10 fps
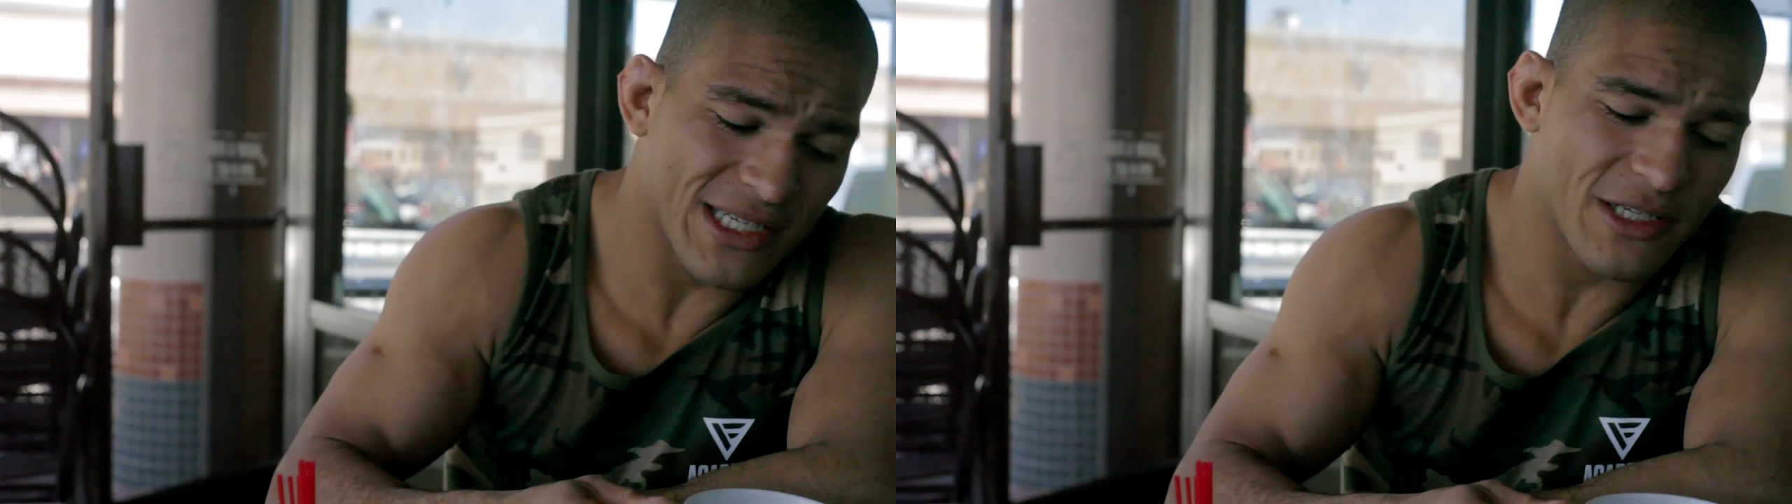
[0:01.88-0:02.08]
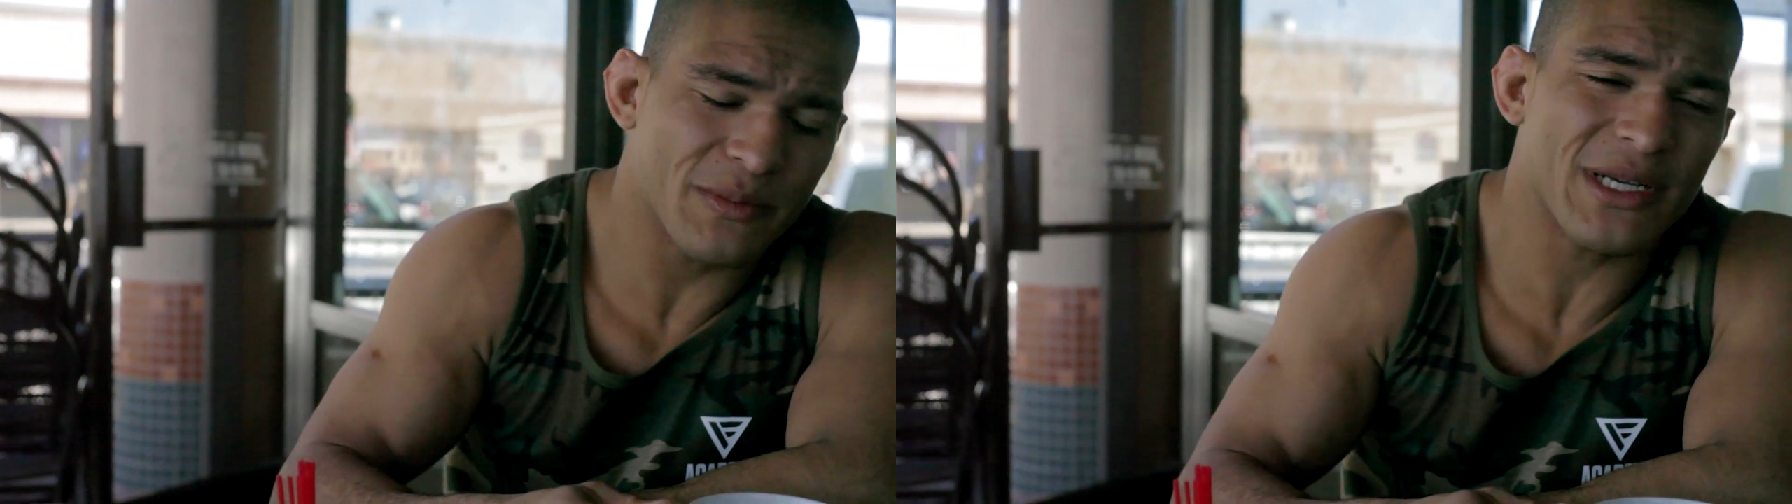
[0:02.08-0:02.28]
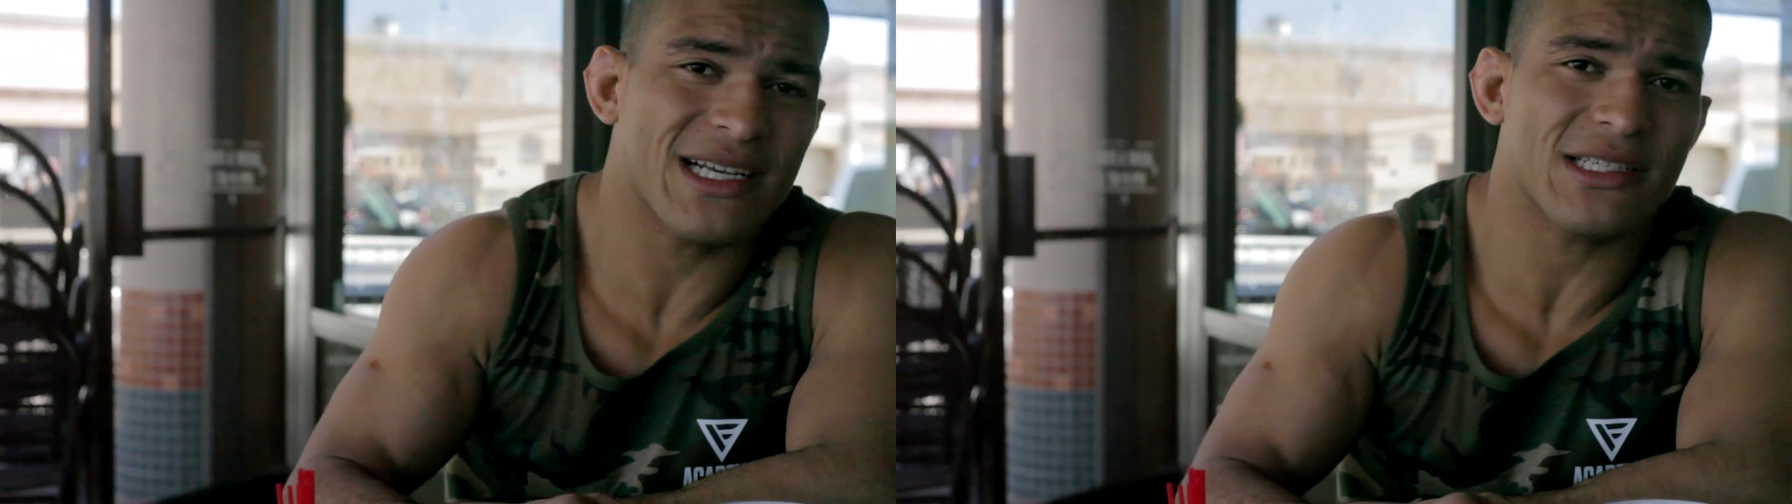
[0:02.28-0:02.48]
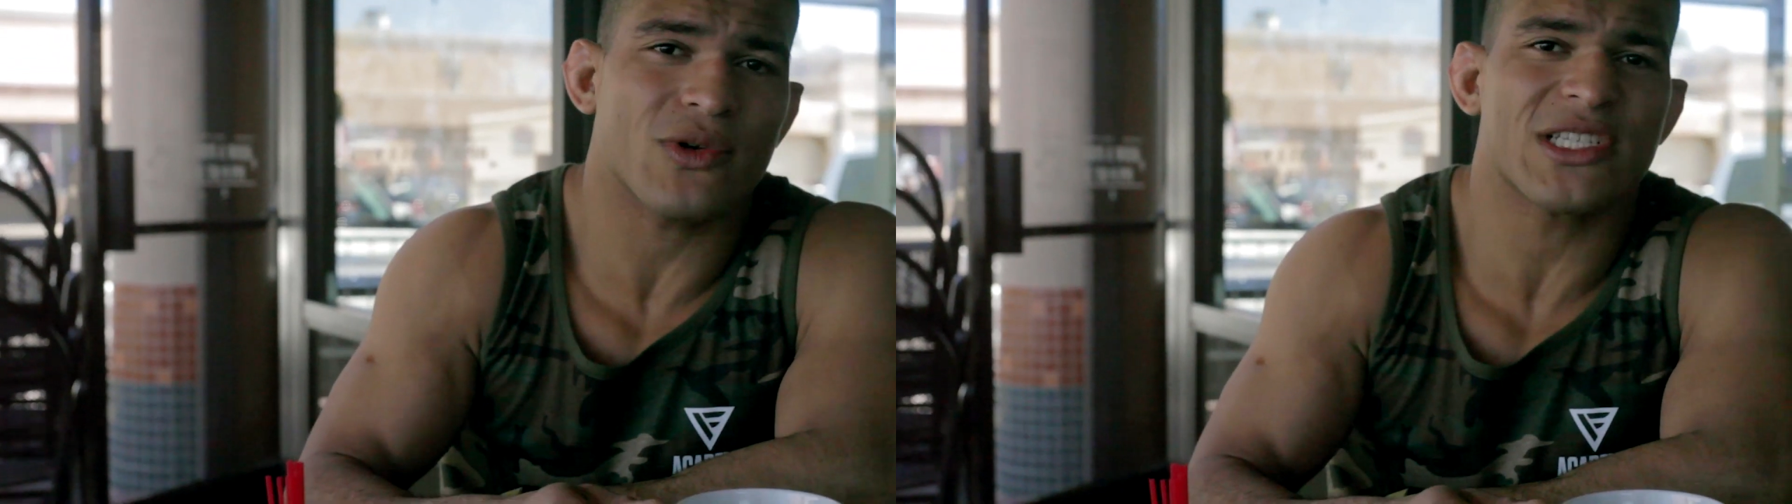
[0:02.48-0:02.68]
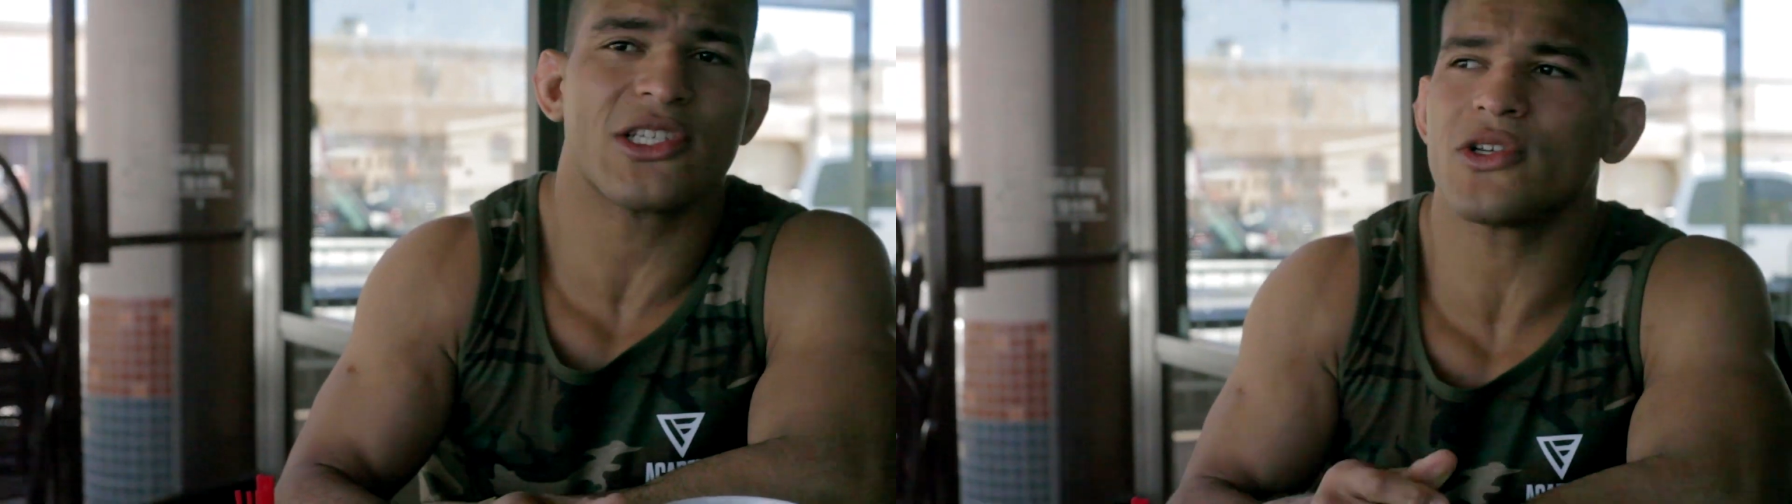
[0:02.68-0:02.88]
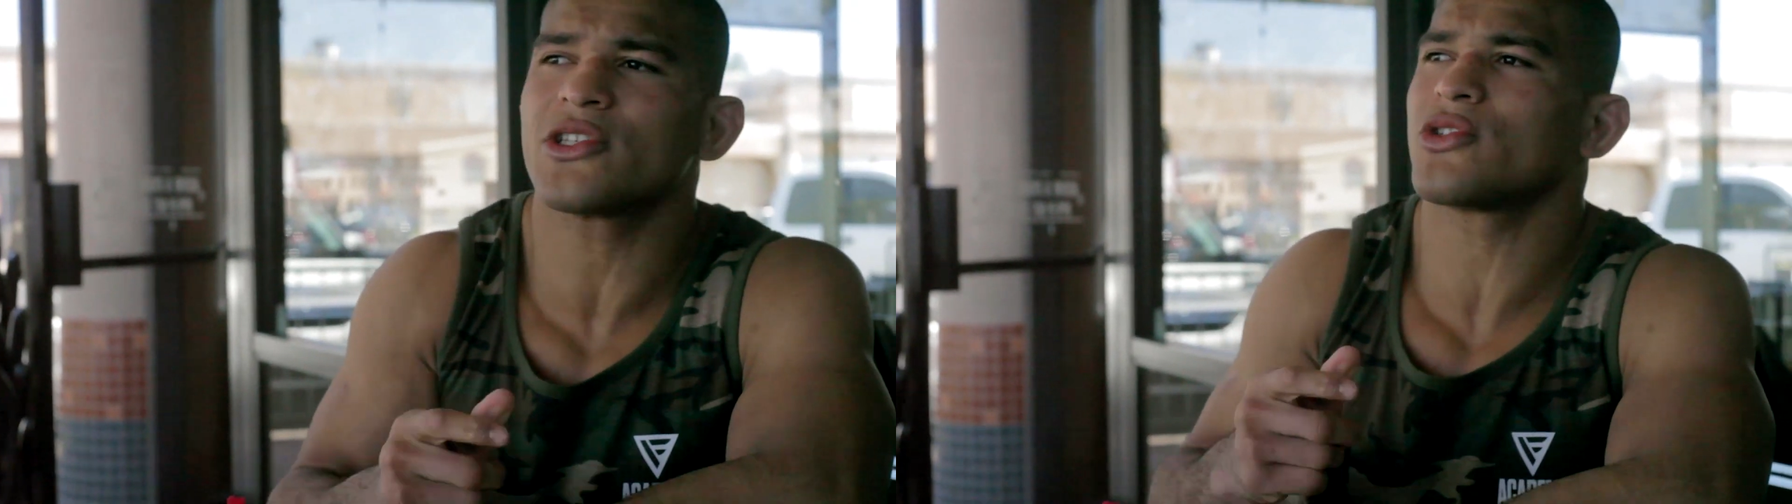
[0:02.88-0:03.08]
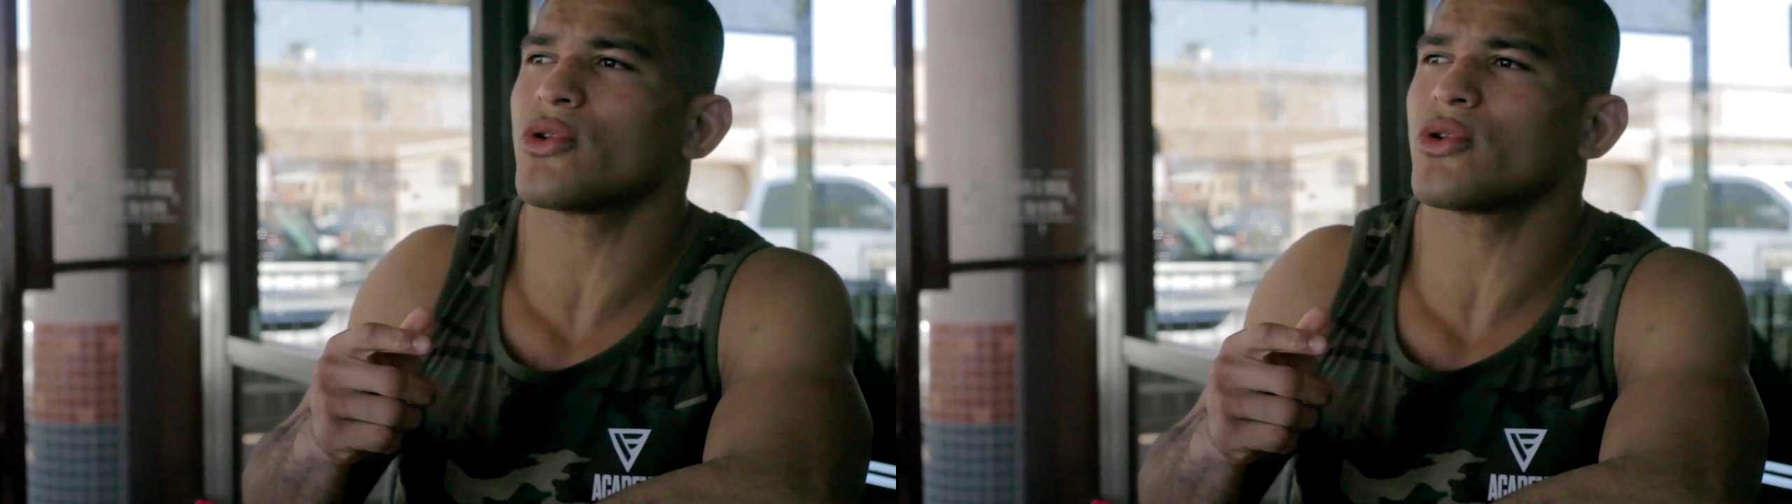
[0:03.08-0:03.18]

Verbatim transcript: It's because I was used